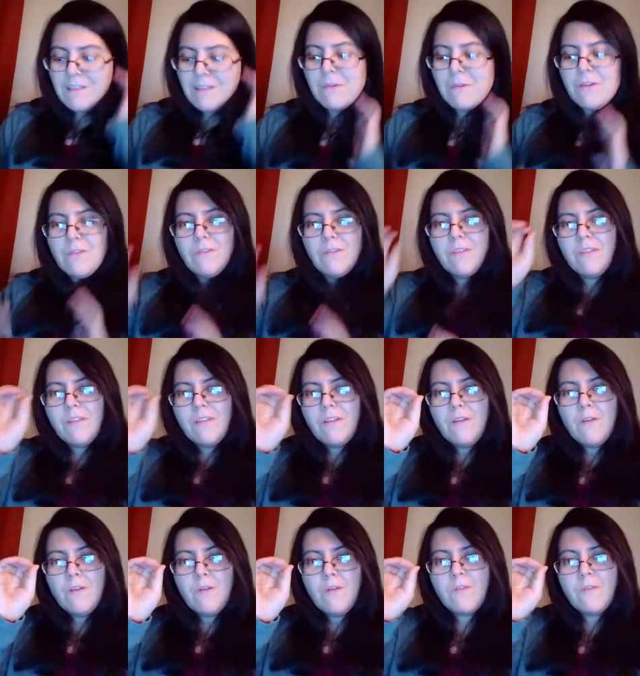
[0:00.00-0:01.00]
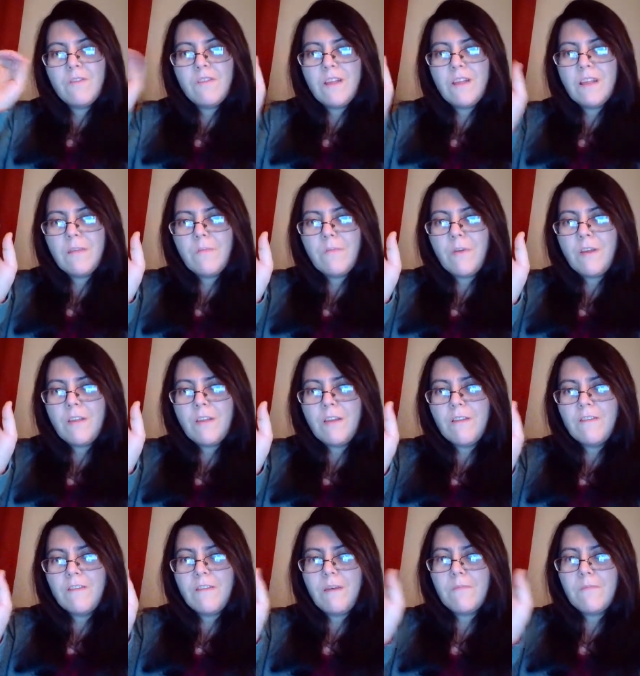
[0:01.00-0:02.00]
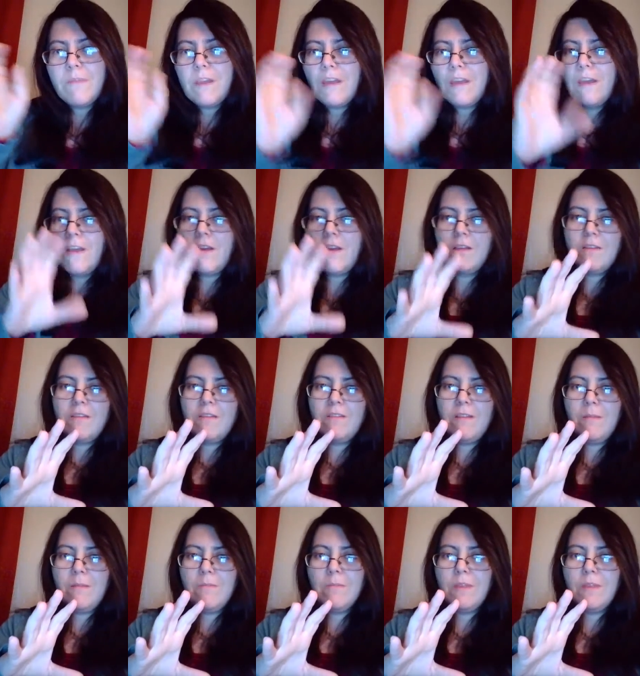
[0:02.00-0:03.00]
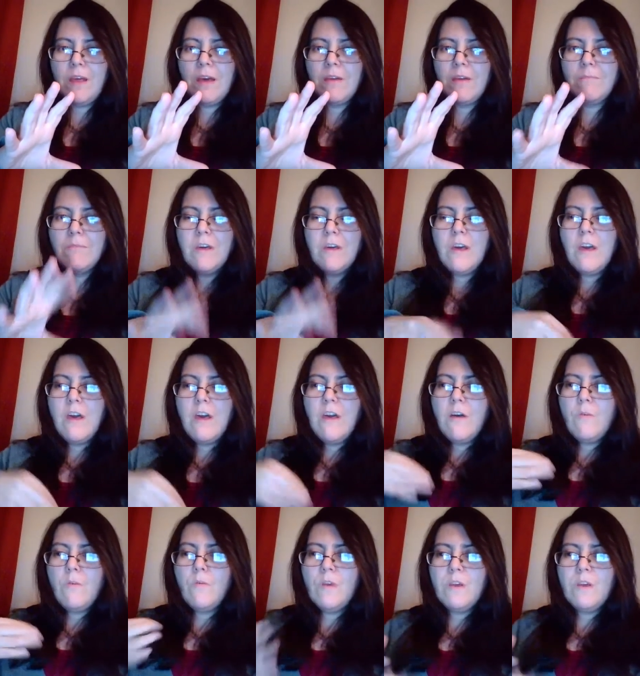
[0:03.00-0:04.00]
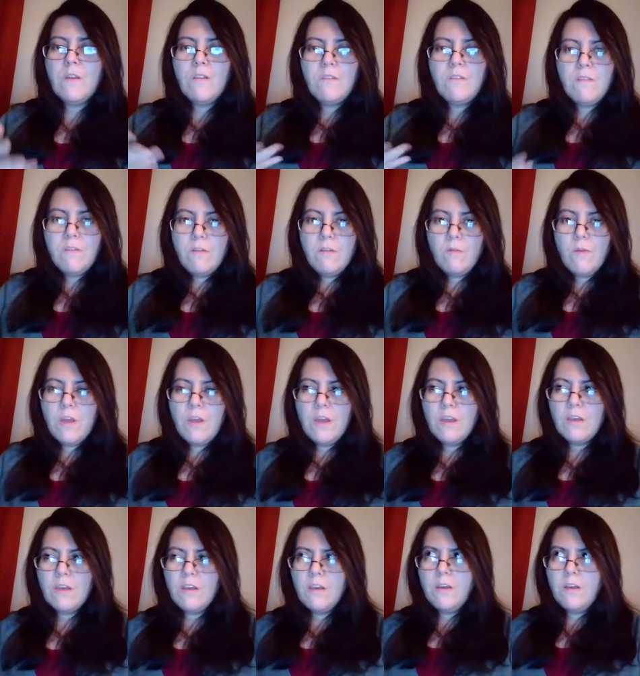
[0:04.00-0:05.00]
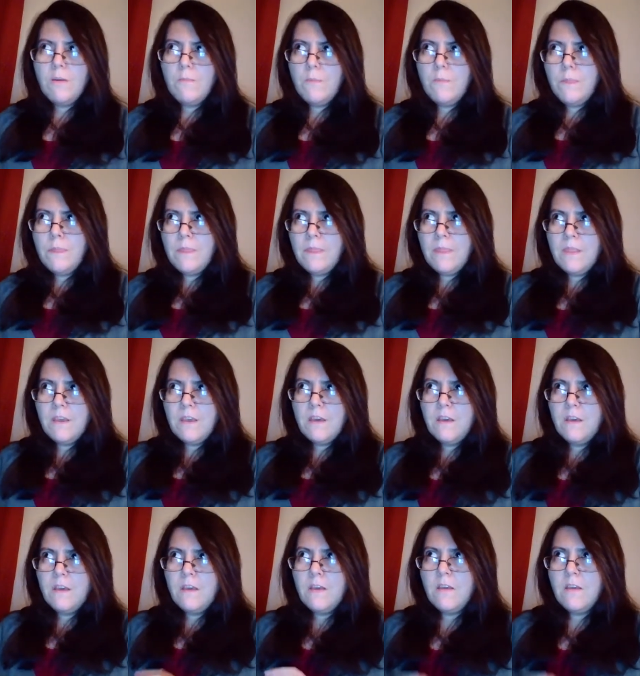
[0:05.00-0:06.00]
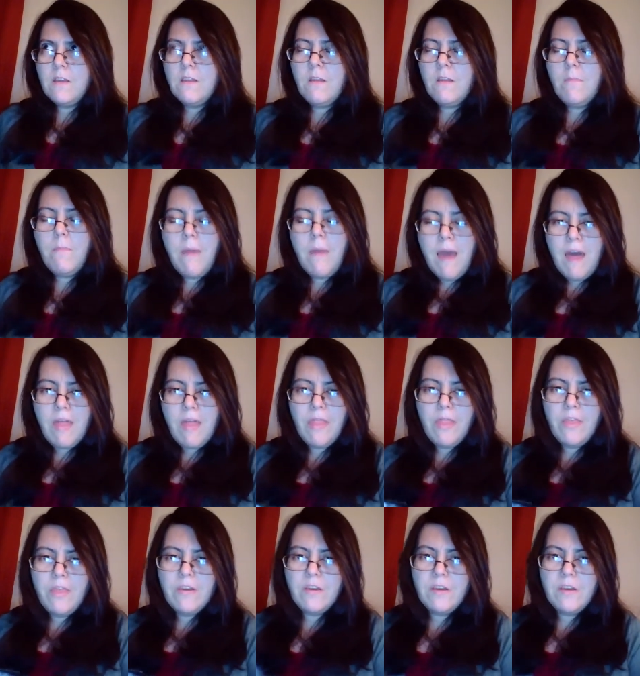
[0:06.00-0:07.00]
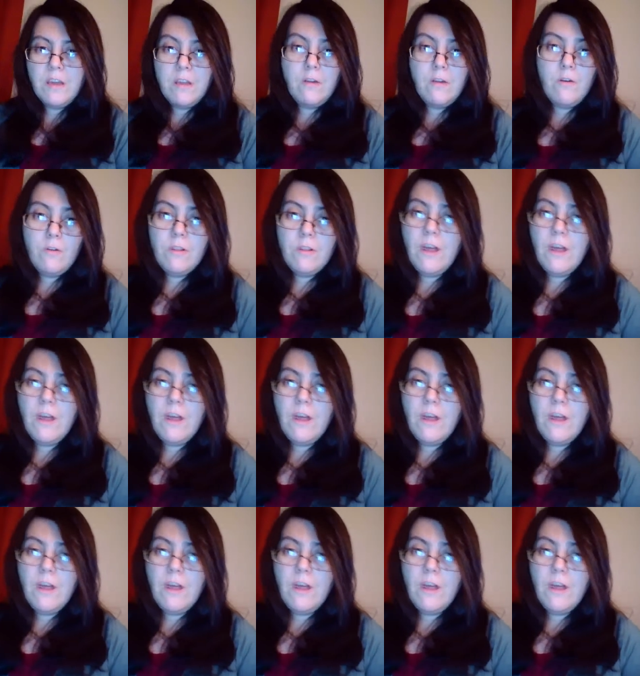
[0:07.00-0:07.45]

But you're celebrating something and at the same time reconsidering the path in your